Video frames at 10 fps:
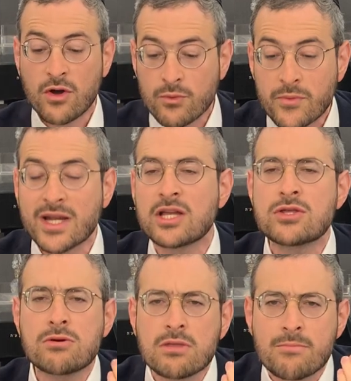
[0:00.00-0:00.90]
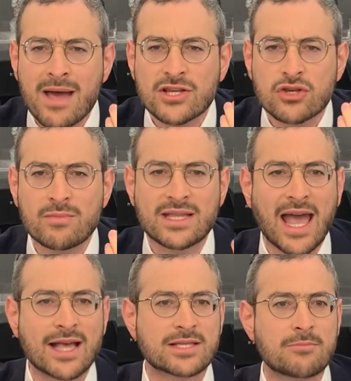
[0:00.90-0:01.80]
we already knew the measurement
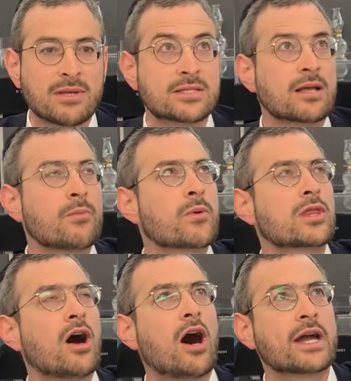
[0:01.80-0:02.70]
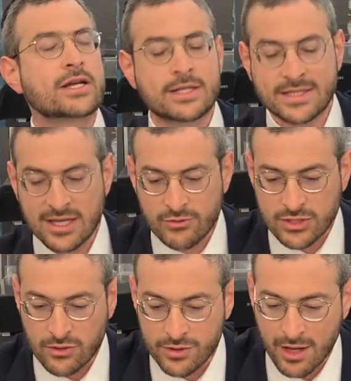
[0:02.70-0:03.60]
has to be somewhere where the eye can see, which
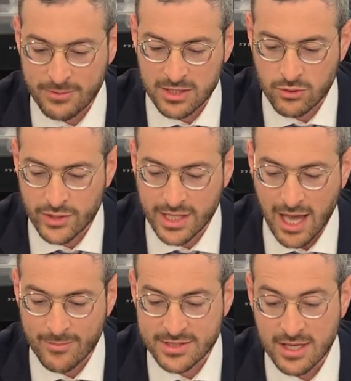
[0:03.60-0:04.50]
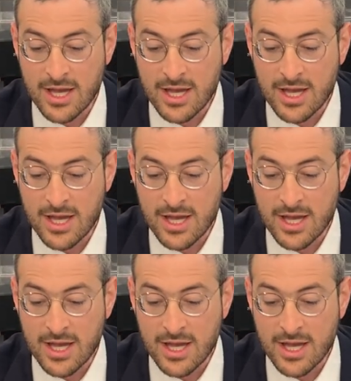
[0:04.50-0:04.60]
is only up to twenty amas.